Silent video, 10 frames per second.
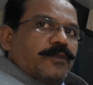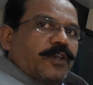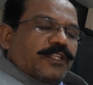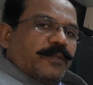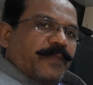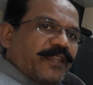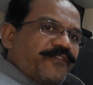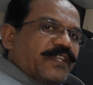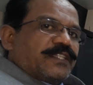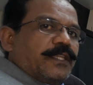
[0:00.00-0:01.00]
or the
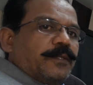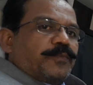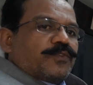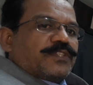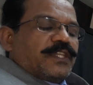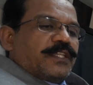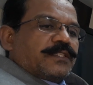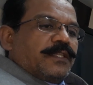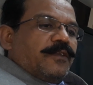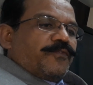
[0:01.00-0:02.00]
manufacturing
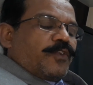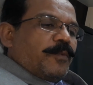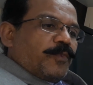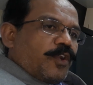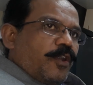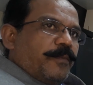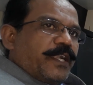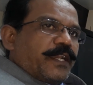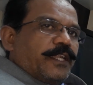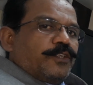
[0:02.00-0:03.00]
process from raw
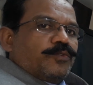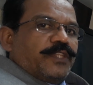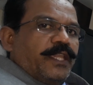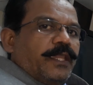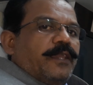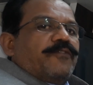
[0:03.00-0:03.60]
material to the